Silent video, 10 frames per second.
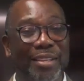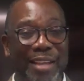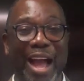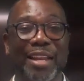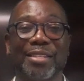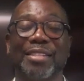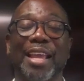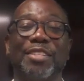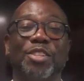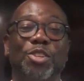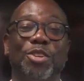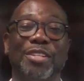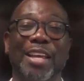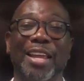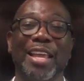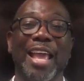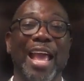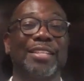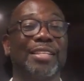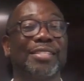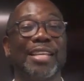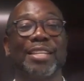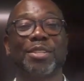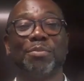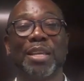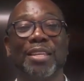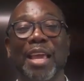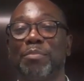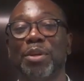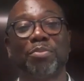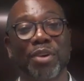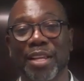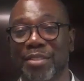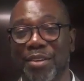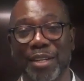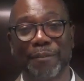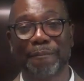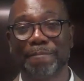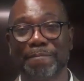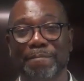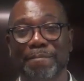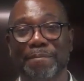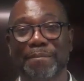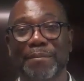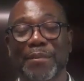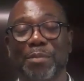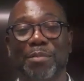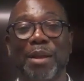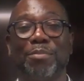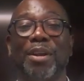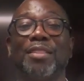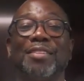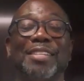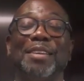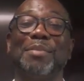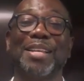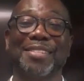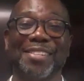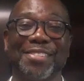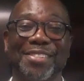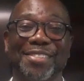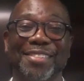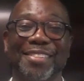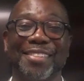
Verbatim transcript: God is saying to you today, as He said to me, yet put a praise on it my brothers and my sisters,